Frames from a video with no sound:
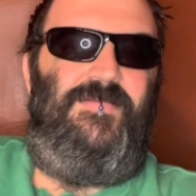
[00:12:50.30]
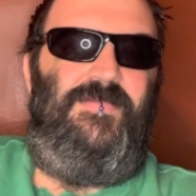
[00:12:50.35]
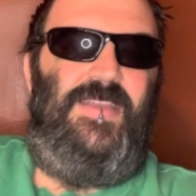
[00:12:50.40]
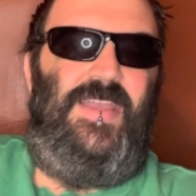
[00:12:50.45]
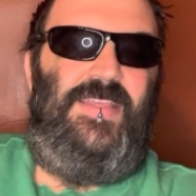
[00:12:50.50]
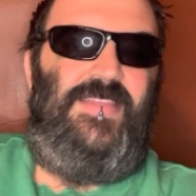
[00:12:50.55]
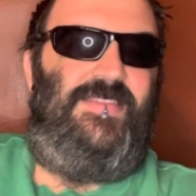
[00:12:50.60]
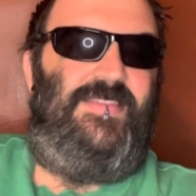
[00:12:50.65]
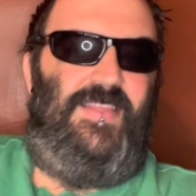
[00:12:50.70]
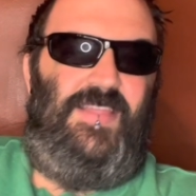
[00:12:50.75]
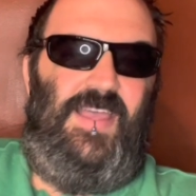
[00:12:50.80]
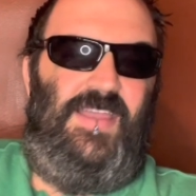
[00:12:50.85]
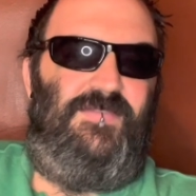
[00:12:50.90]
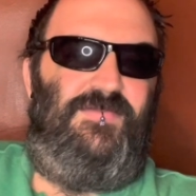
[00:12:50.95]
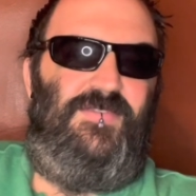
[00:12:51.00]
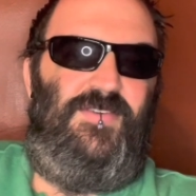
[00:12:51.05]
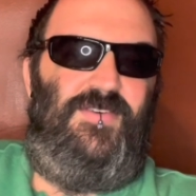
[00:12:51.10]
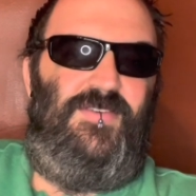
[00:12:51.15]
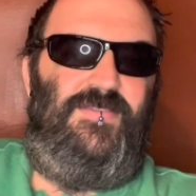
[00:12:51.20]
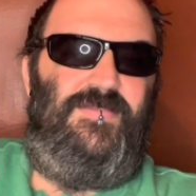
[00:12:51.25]
it's
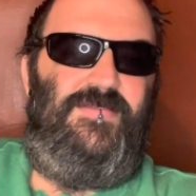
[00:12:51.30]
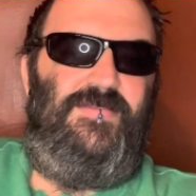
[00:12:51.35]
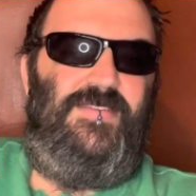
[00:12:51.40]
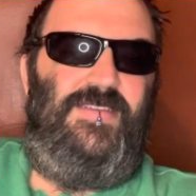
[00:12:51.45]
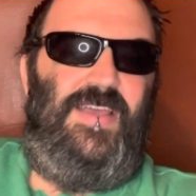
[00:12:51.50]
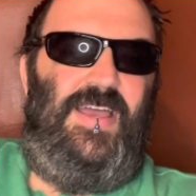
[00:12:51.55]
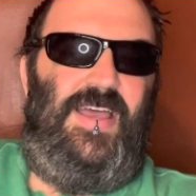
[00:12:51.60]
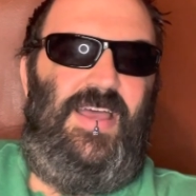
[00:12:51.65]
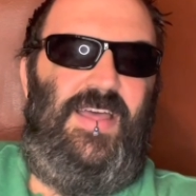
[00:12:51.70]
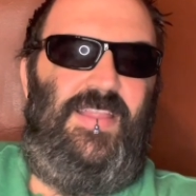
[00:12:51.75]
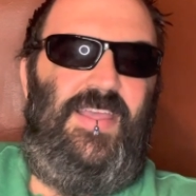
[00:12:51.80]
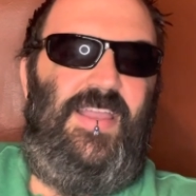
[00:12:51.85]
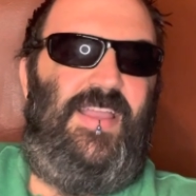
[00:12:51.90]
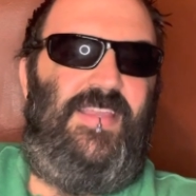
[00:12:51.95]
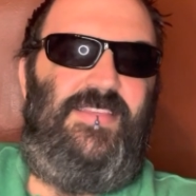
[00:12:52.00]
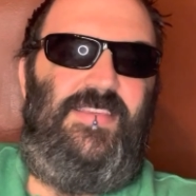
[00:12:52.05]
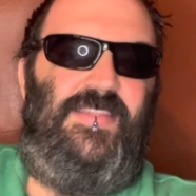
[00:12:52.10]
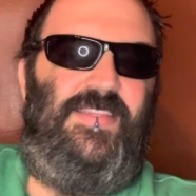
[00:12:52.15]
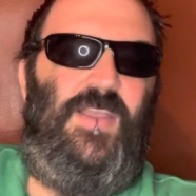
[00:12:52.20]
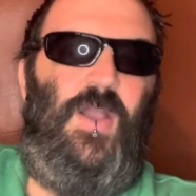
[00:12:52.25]
delightful. Like I
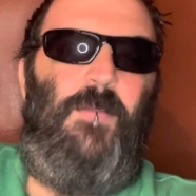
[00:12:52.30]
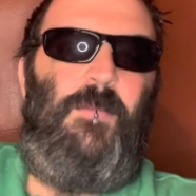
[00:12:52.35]
said,